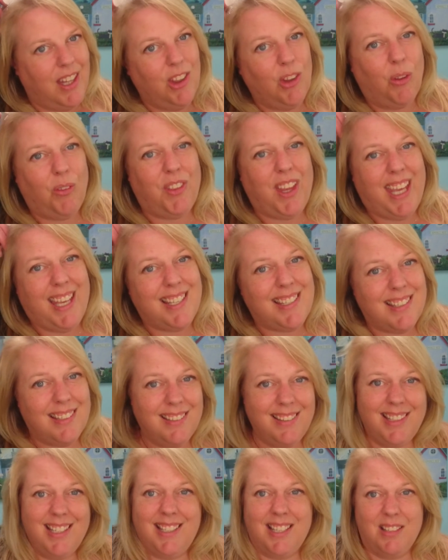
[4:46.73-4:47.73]
not this.
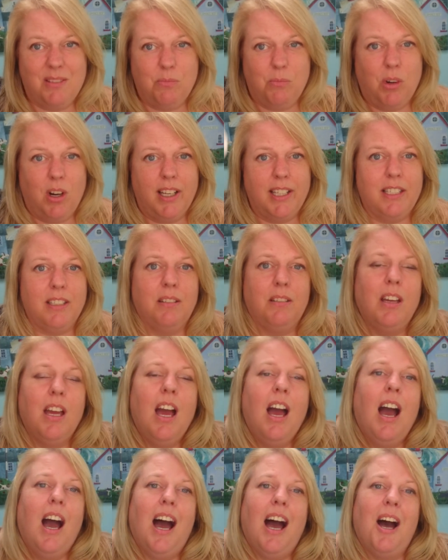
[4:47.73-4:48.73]
This isn't what I do.
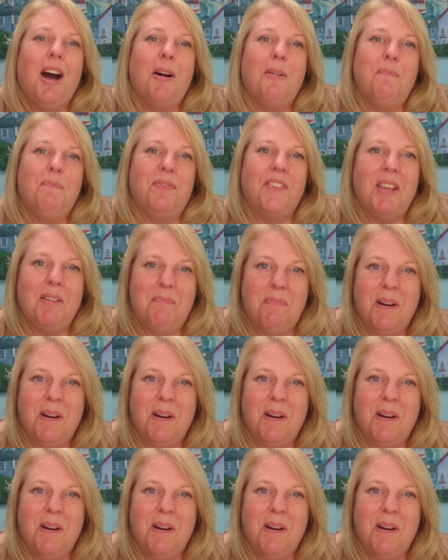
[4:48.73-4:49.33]
Um,